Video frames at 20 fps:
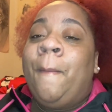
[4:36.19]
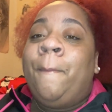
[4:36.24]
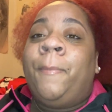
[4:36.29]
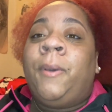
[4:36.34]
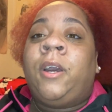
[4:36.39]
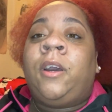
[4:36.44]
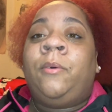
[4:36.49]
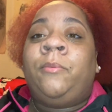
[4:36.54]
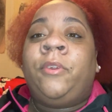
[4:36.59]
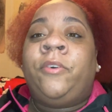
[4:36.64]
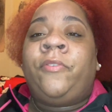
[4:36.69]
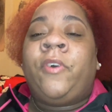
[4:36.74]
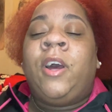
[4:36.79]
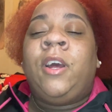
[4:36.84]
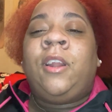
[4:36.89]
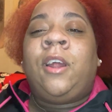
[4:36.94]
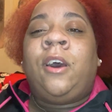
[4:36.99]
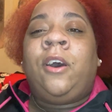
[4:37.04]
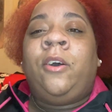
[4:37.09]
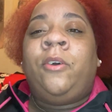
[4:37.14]
But come to
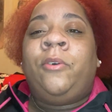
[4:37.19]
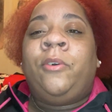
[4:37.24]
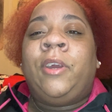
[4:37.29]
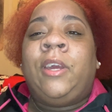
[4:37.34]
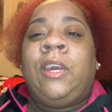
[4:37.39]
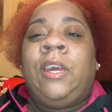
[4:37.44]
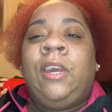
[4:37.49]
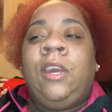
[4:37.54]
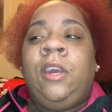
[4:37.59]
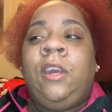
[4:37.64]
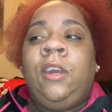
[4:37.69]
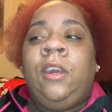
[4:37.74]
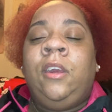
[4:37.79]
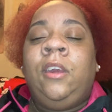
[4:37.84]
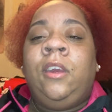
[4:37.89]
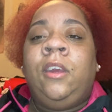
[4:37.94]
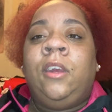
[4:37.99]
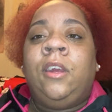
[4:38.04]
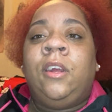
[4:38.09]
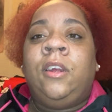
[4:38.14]
find out,
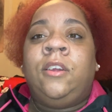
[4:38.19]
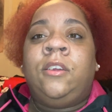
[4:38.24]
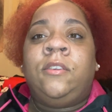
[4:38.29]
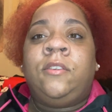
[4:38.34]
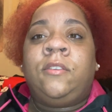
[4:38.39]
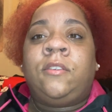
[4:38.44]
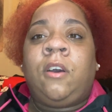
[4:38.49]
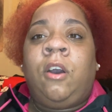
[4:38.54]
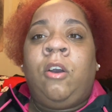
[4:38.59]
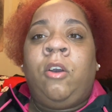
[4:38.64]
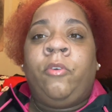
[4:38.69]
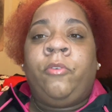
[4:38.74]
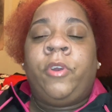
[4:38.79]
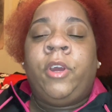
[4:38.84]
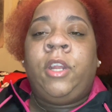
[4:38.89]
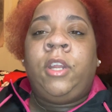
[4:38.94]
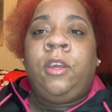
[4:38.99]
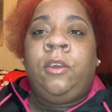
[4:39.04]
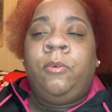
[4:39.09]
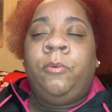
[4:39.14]
he is
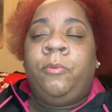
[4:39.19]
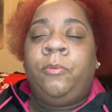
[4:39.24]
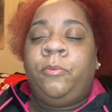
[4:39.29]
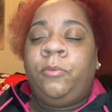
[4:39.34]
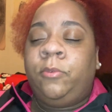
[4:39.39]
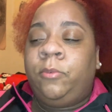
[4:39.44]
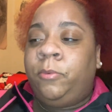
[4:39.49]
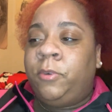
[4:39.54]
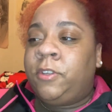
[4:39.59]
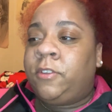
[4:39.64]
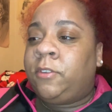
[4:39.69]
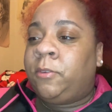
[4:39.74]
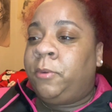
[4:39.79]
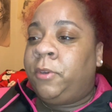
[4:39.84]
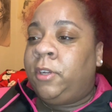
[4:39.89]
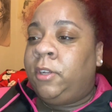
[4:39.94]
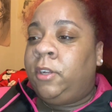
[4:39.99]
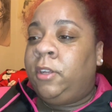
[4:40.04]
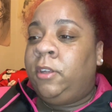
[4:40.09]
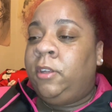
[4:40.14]
already, what's the
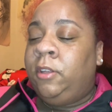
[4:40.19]
word,